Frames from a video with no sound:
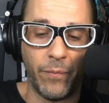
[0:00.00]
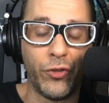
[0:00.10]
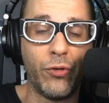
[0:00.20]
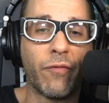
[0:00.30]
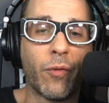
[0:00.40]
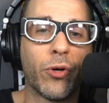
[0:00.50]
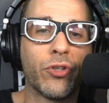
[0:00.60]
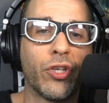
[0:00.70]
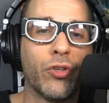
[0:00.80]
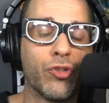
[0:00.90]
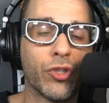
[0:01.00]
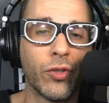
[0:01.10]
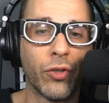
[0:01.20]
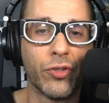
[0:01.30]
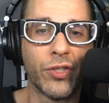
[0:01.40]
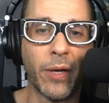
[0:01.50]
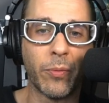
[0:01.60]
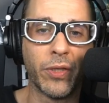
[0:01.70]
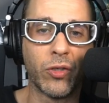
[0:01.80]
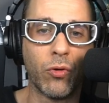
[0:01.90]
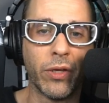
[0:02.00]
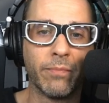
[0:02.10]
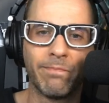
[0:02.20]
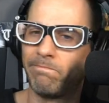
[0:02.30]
you have a person who just learns about Bitcoin.